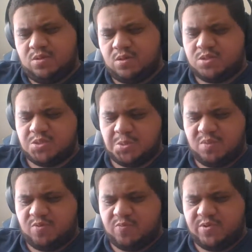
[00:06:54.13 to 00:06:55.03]
just flip
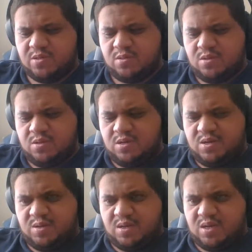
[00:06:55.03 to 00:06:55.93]
open
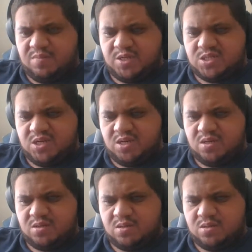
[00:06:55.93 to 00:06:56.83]
ABC,
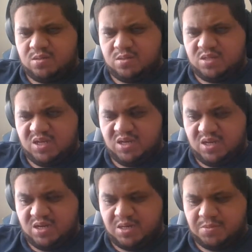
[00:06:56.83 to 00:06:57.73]

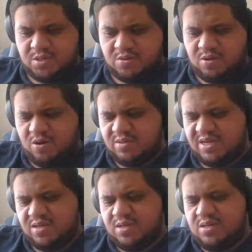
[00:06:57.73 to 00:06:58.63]
DE, all
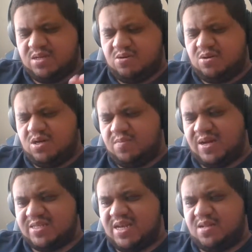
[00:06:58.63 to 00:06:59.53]
that. They don't know nothing
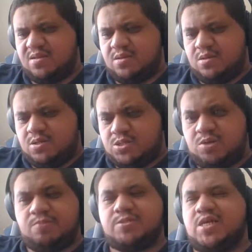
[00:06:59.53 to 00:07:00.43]
about that. So
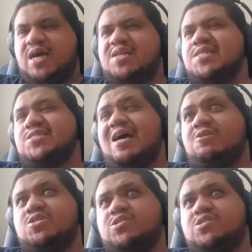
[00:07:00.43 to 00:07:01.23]
it was kind of nostalgia